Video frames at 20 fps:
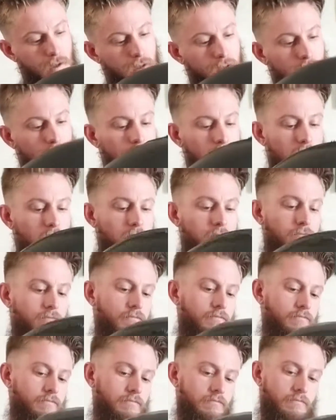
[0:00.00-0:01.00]
Just
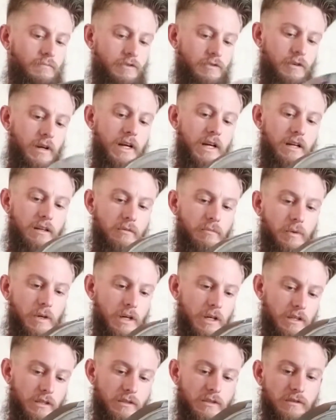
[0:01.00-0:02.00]
straight out the
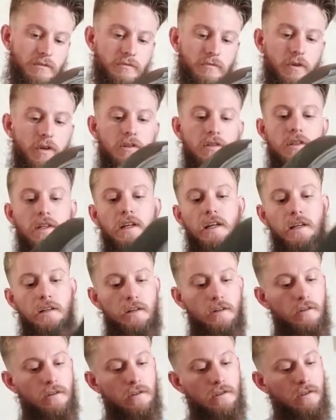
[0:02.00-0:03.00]
box, first thing I
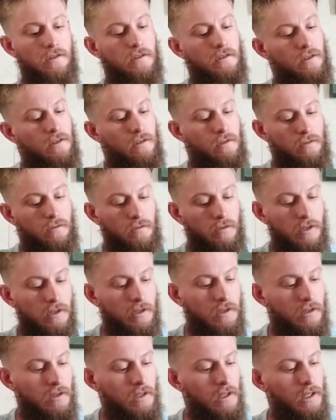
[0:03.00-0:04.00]
noticed
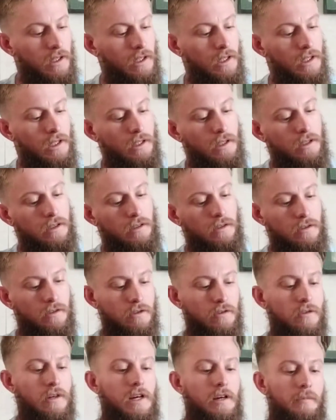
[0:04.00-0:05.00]
was the
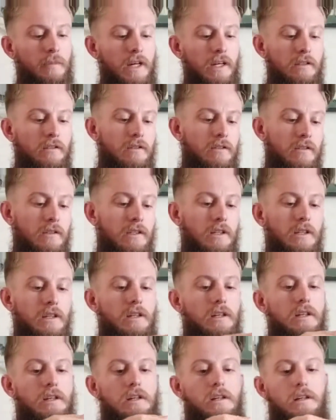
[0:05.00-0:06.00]
strap actually.
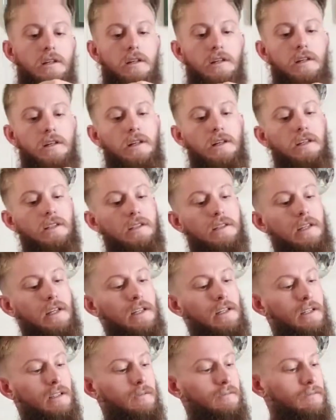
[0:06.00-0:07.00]
It's
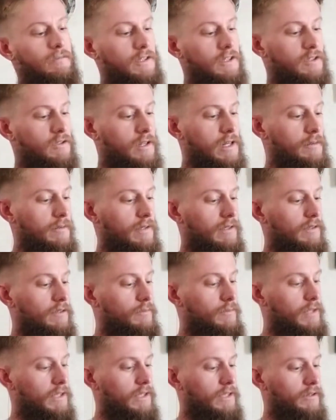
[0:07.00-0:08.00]
got the strap's a
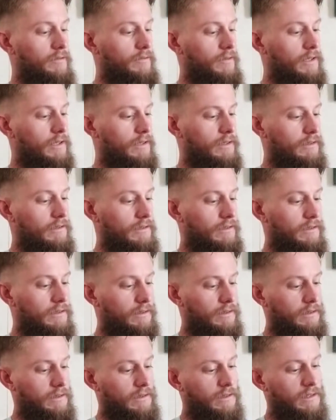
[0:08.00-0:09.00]
little bit different
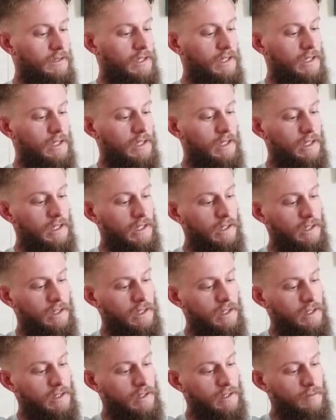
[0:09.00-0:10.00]
than
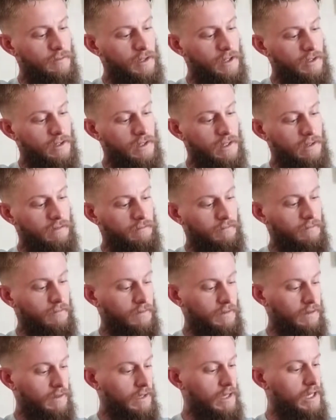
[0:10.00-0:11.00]
some of
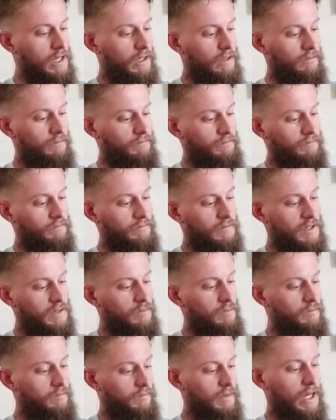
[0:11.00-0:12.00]
your
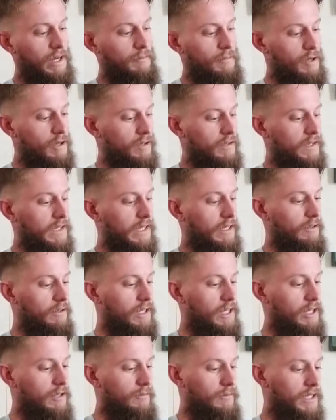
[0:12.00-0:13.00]
like motorcycle
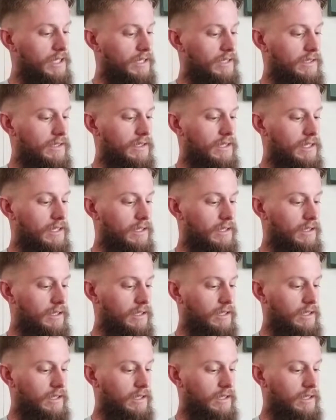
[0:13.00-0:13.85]
helmets and